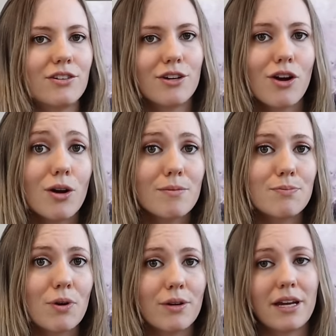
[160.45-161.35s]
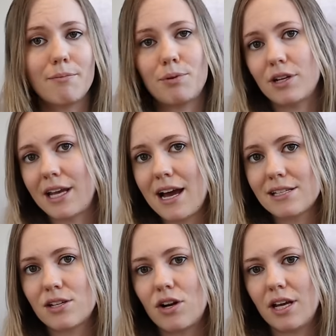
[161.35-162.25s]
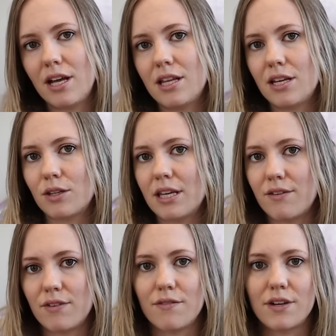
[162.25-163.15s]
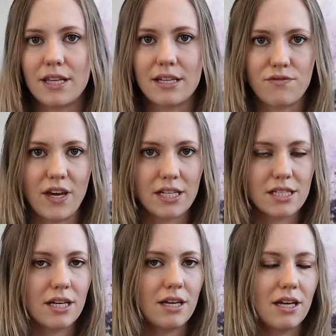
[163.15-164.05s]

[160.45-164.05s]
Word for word: Your arm's broken, put a cast on it, and then you leave and everything's fixed.